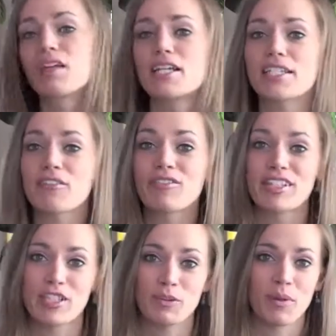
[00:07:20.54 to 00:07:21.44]
it
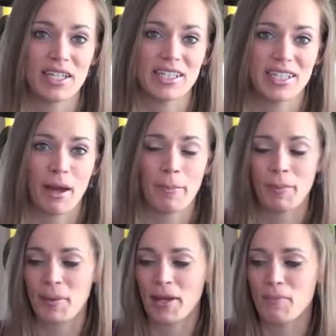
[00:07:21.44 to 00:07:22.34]
definitely sweetens it up a
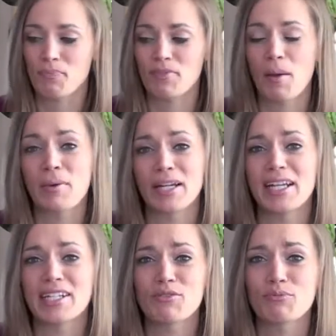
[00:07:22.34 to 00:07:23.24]
bit, but
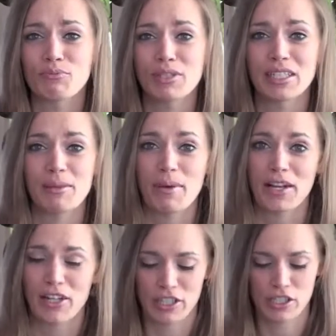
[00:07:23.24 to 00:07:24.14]
it is really
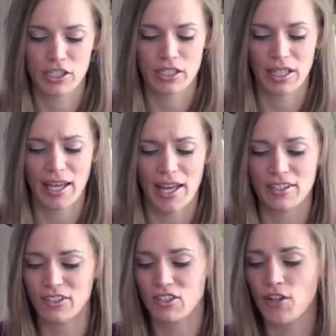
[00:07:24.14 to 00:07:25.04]
bitter
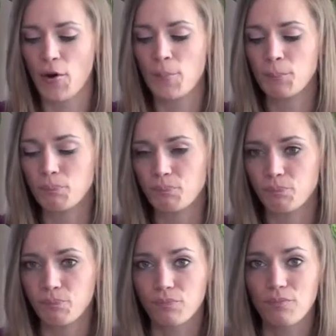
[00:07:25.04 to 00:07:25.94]
again. So
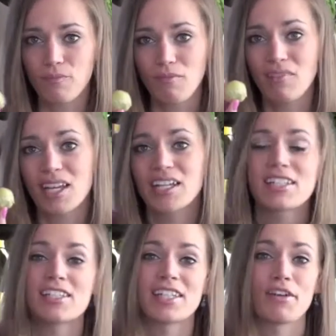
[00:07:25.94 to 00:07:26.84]

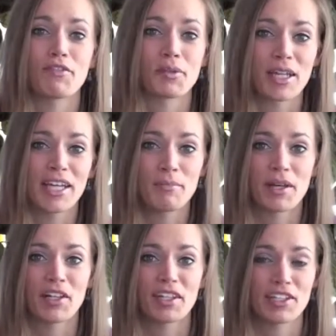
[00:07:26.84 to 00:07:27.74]
if you like
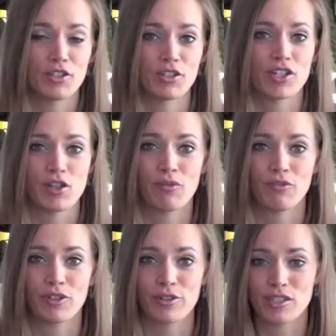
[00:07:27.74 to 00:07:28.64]
bitter and astringent
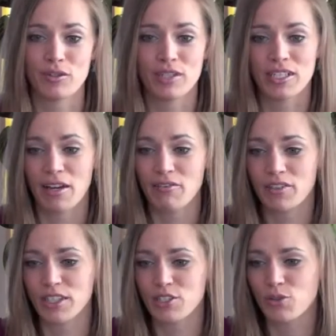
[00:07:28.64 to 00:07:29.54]
fruits, you can
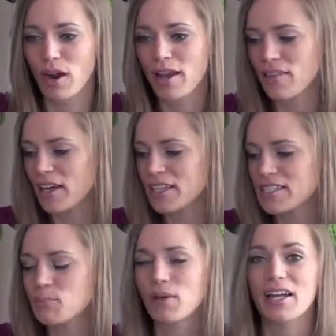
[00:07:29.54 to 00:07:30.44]
definitely try
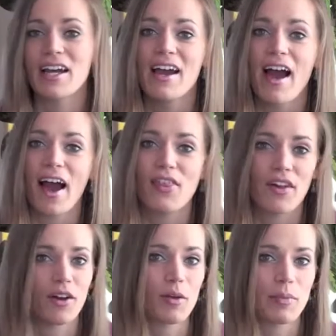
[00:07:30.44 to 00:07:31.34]
this. But I
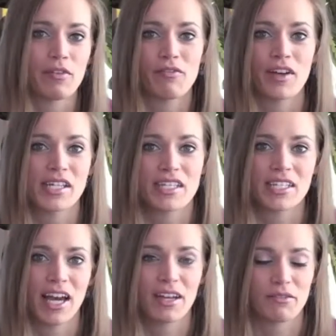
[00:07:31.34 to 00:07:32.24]
thought it would be fun
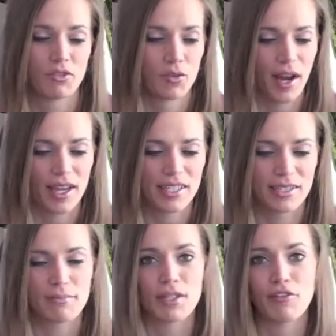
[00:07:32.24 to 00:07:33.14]
to kind of try
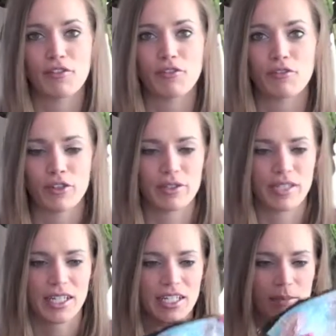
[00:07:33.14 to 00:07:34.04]
some different
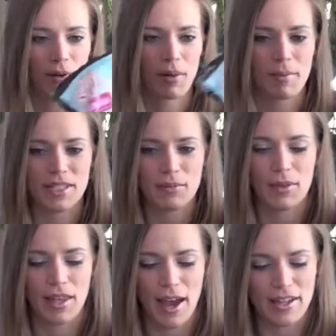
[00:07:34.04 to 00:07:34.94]
fruits and experiment
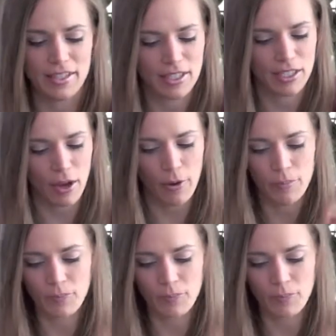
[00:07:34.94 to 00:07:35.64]
with that. So